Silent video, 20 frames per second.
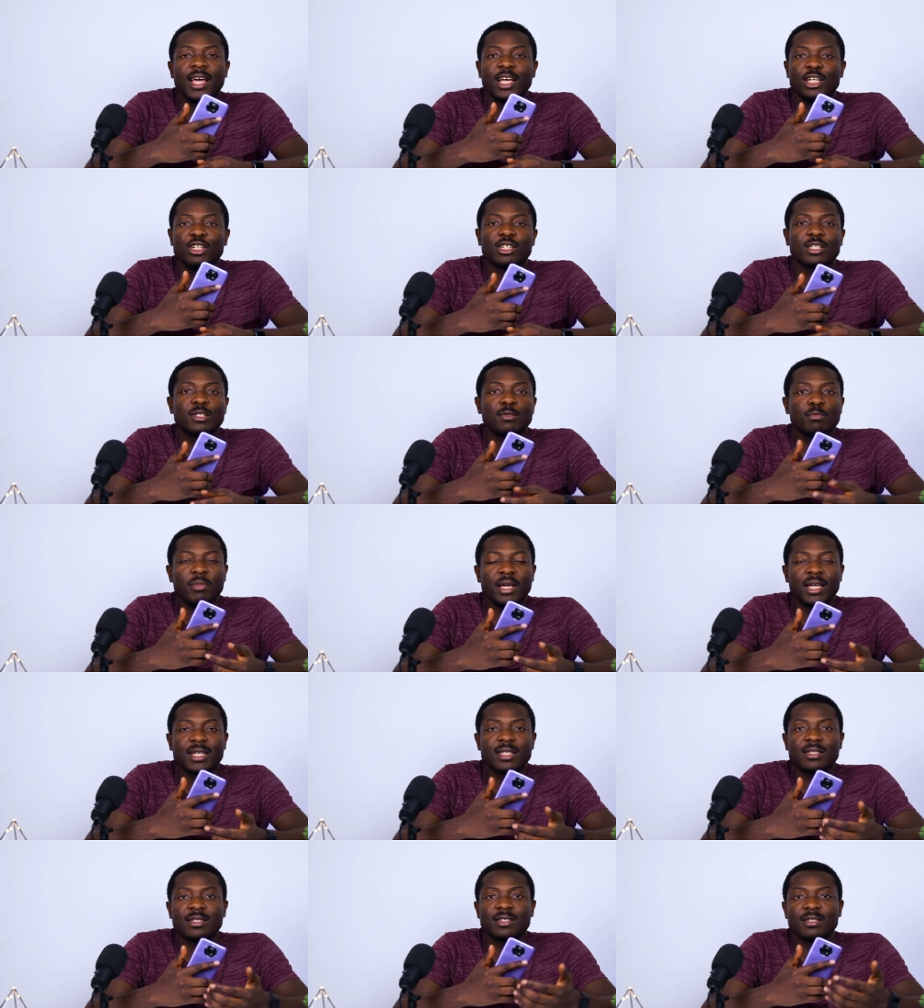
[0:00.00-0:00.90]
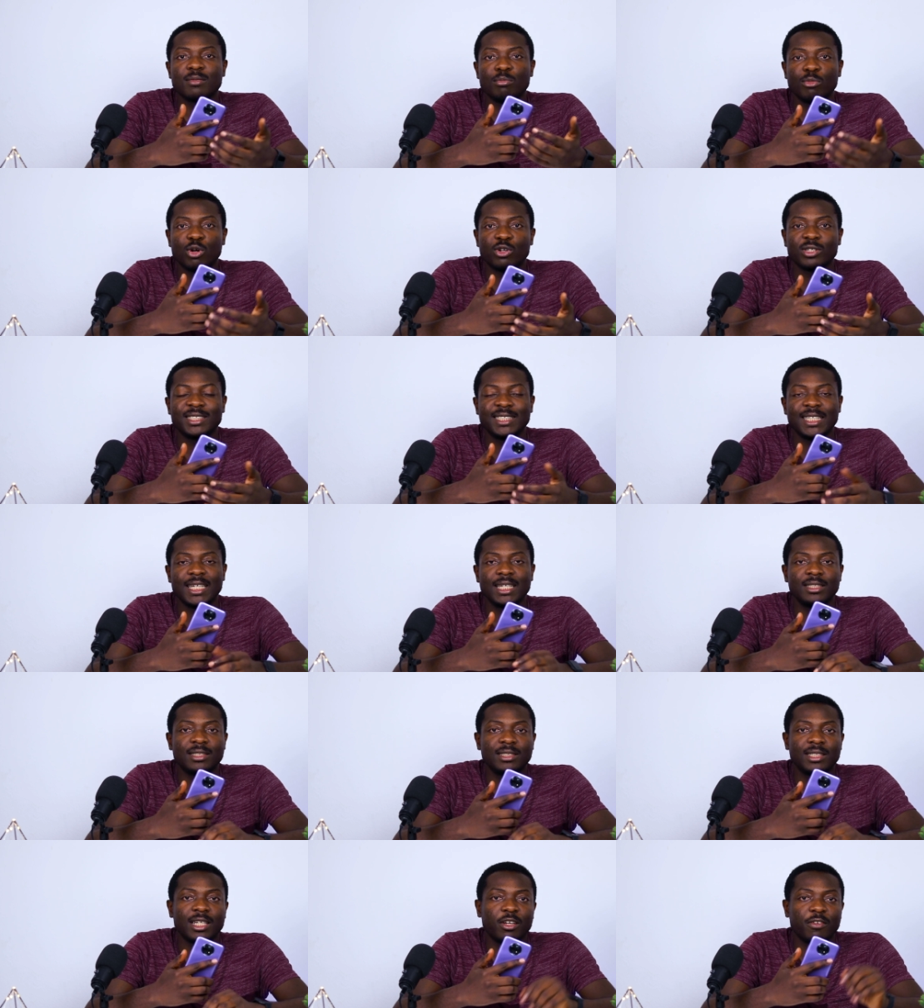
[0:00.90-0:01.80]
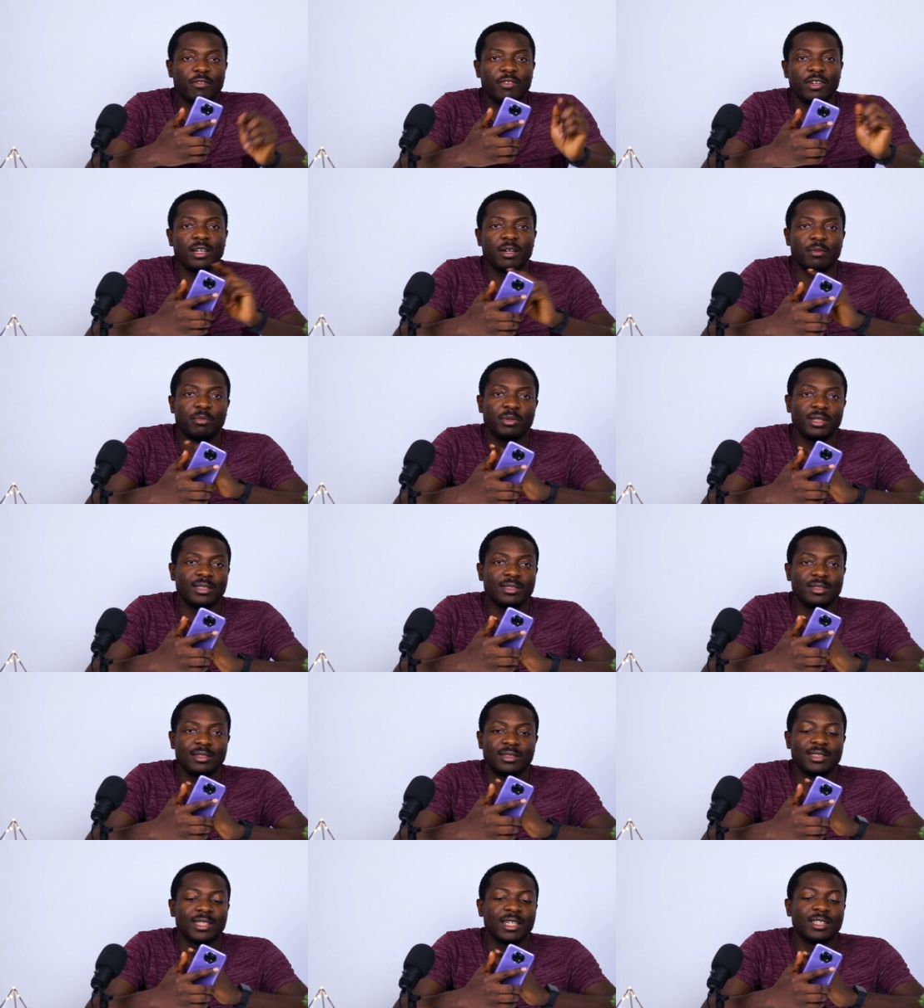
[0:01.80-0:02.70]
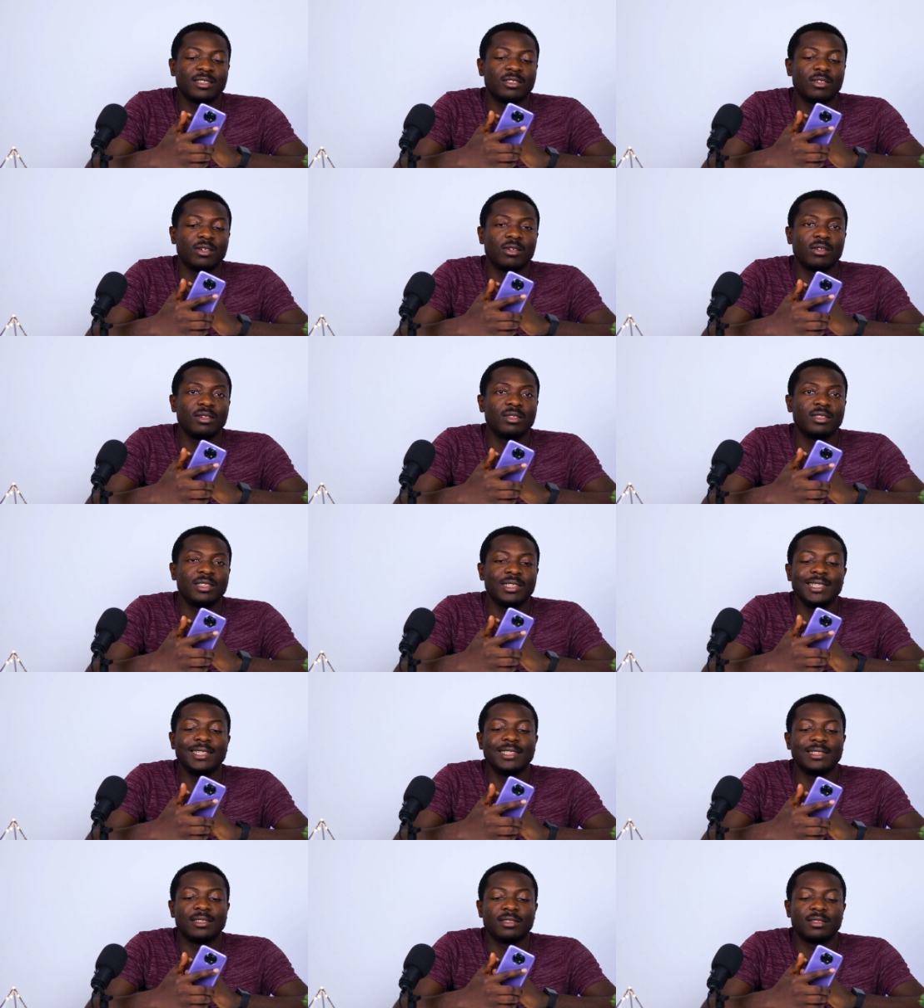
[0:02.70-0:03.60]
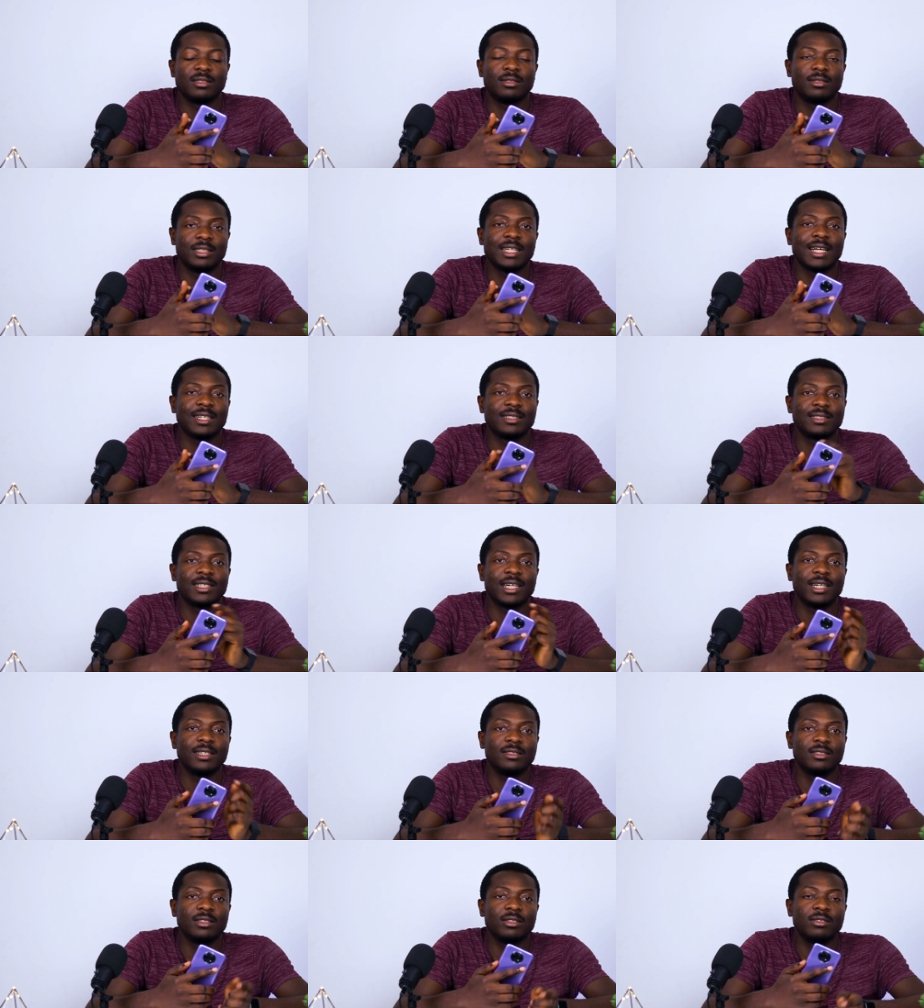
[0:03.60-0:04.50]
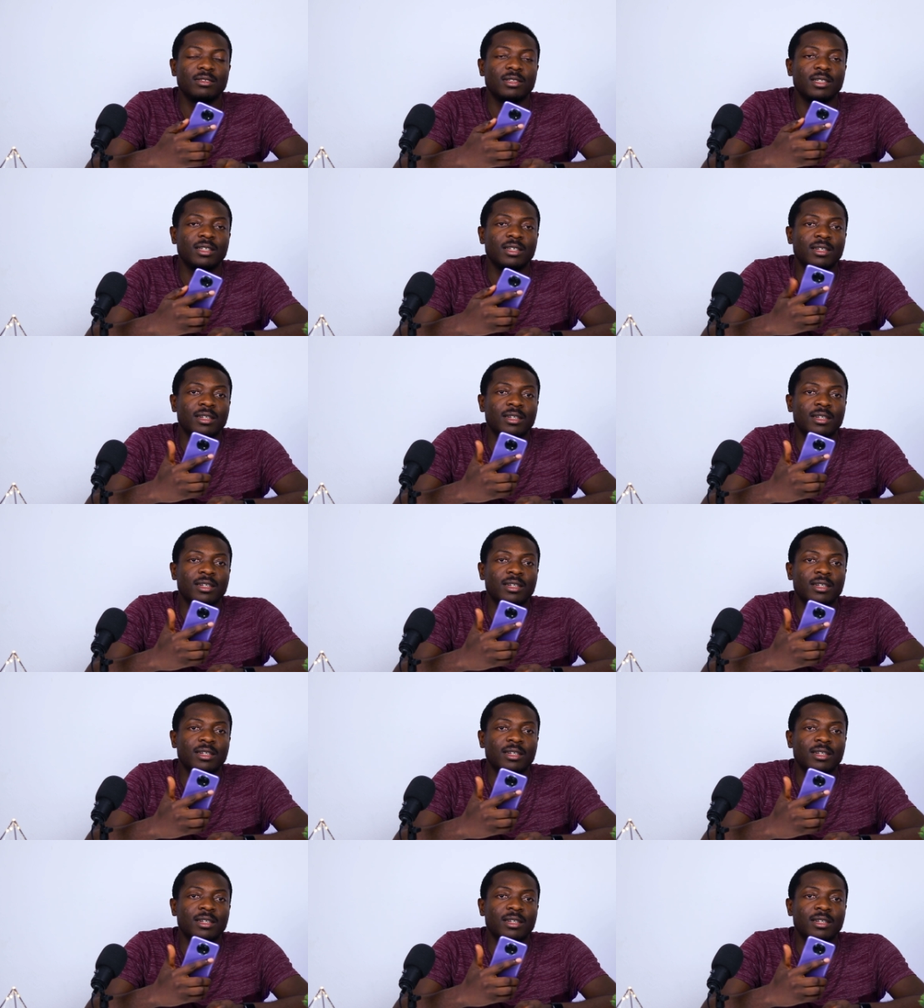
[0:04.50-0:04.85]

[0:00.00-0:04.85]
it just makes more sense that your fingerprint sensor is on that side. So